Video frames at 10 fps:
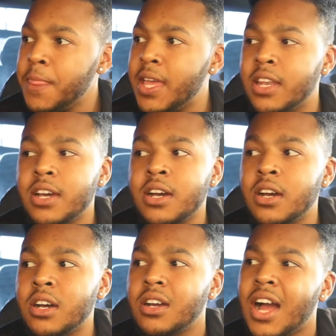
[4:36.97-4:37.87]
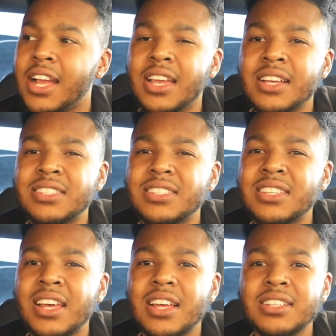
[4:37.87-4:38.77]
And uh, I guess
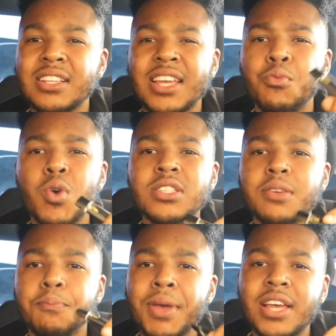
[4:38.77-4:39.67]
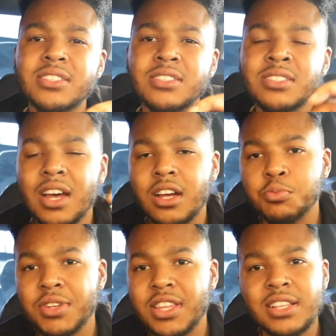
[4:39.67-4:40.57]
it wasn't
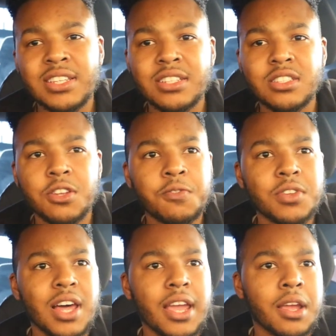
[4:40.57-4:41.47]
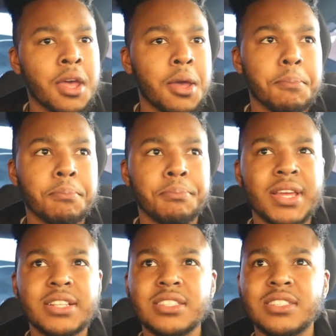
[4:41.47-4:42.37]
pesticides, but they tested for like
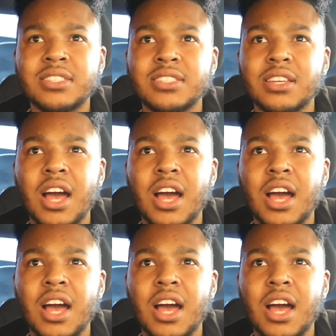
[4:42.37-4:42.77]
bins.